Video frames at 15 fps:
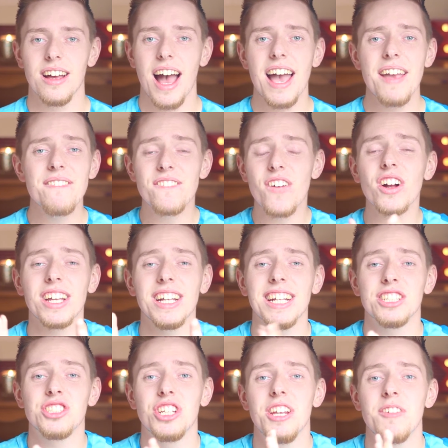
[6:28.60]
I fucking
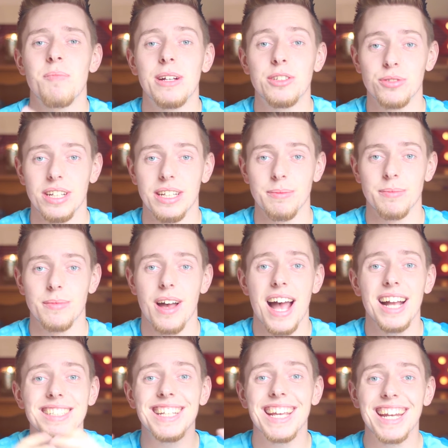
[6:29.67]
achieved my dream.
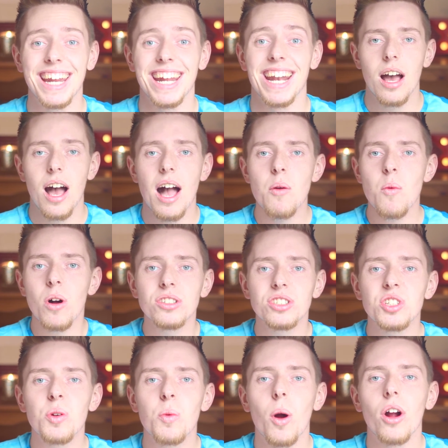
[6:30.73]
I did it. I wanted
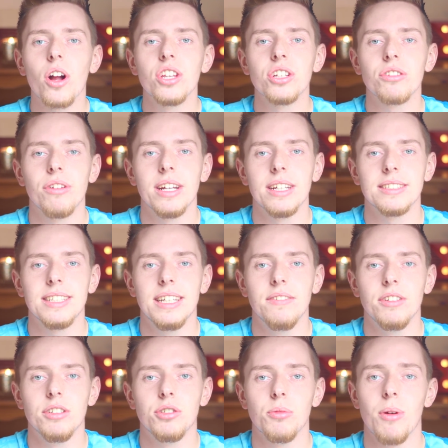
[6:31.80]
to work on the greatest
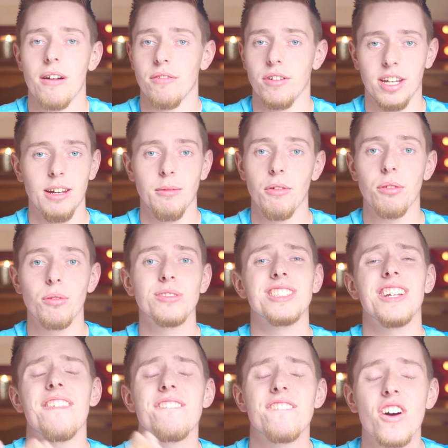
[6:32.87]
TV show ever, Game of Thrones,
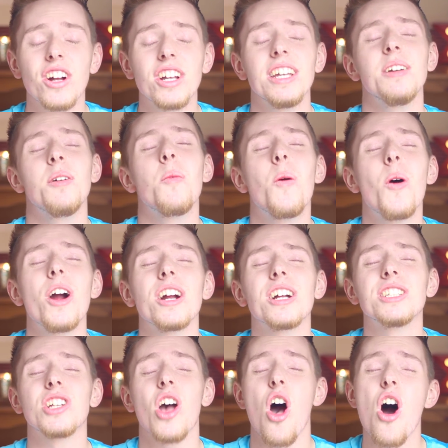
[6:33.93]
and I fucking
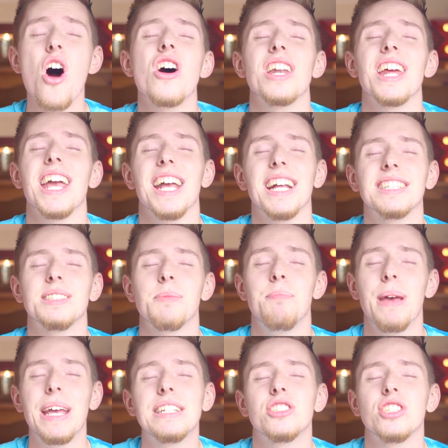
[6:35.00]
worked on it,
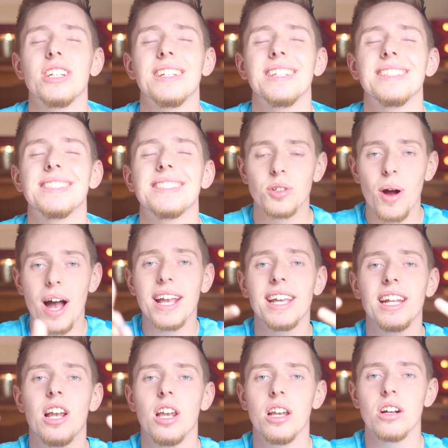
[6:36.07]
bitches. So I
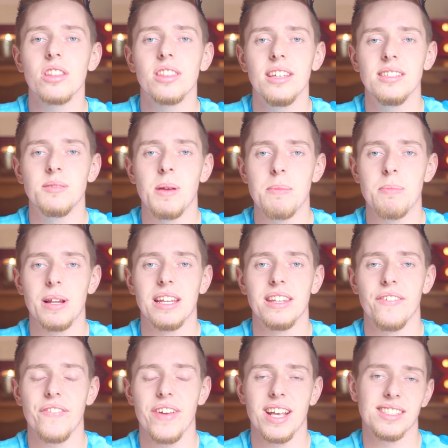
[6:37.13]
can look these people in the
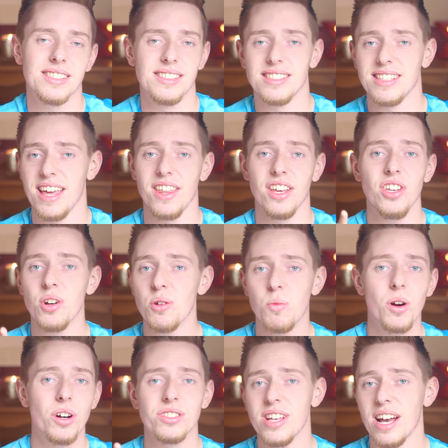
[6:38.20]
face and say that your
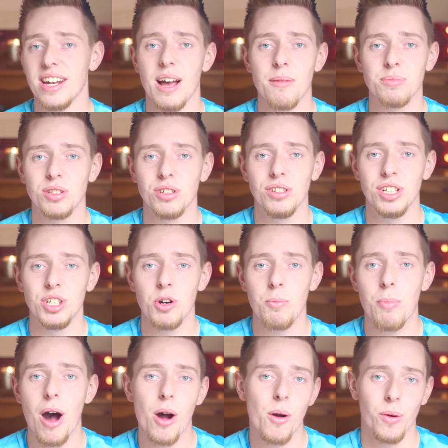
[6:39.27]
words had absolutely no
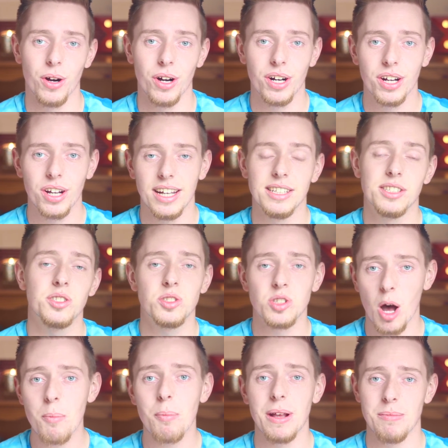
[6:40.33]
power in
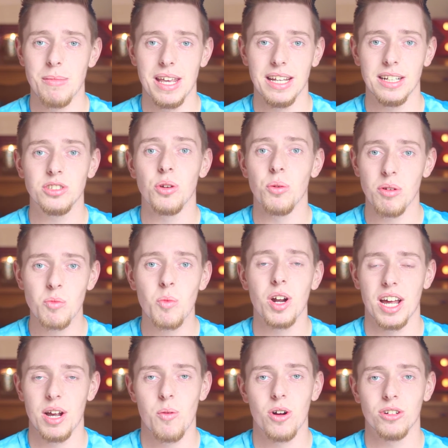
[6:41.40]
stopping me doing what
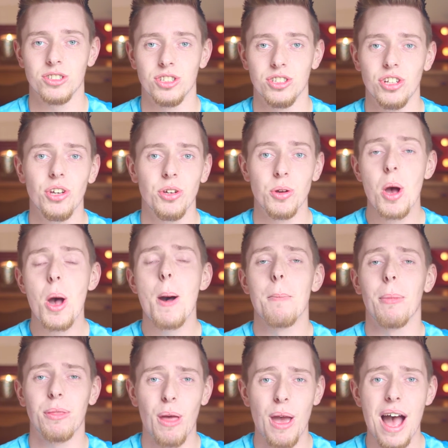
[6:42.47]
I want to do,
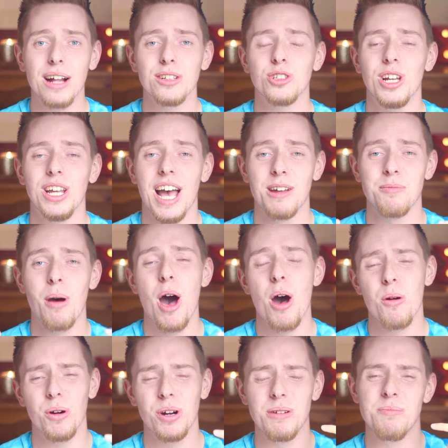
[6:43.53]
but they actually had
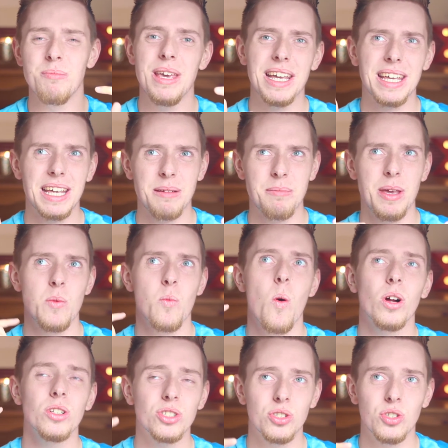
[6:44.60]
power in making me
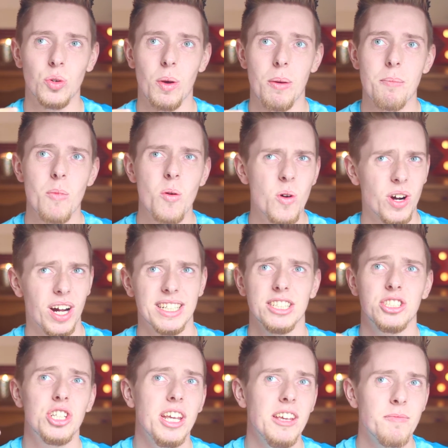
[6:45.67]
want to do it more and
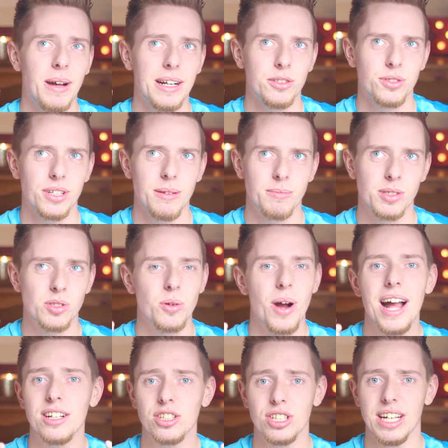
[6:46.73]
achieve my dreams. So
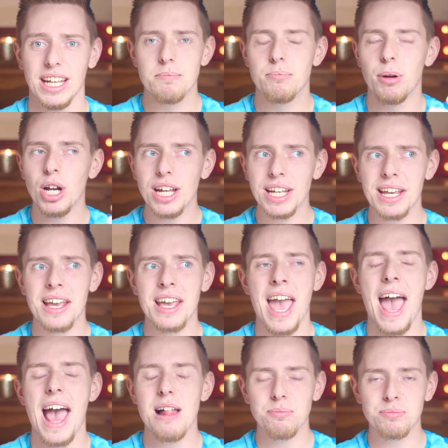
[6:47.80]
actually, bullying
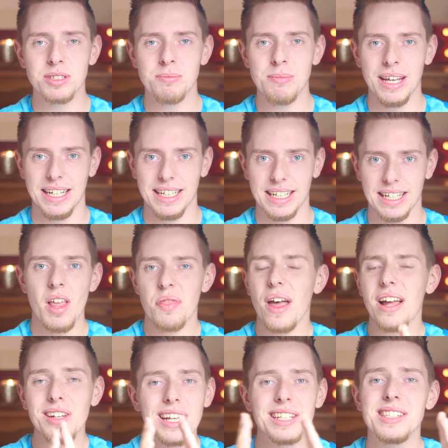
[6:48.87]
helped me.
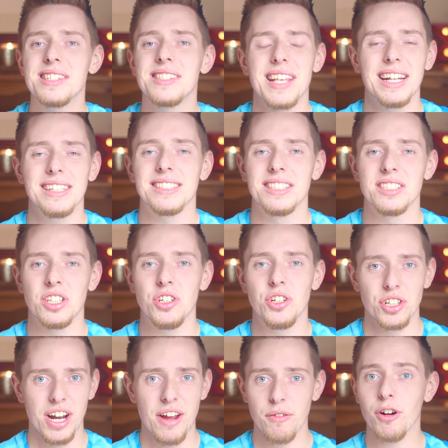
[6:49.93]
That is a sentence that
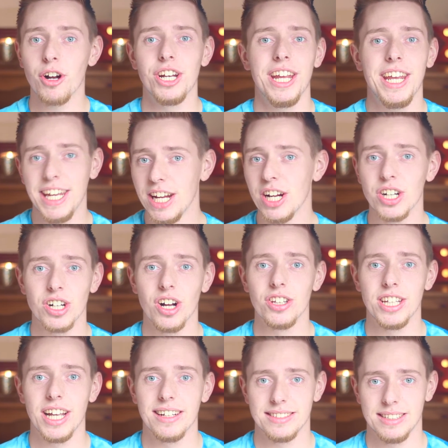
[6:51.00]
you're never going to hear on
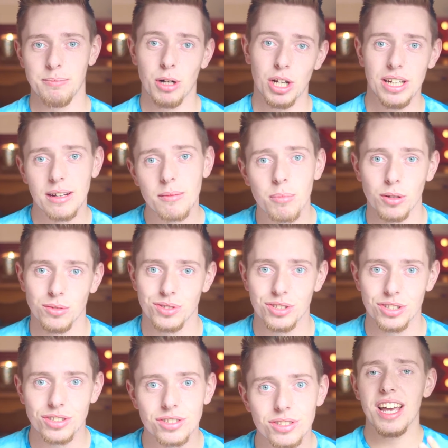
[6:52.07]
the anti-bullying posters.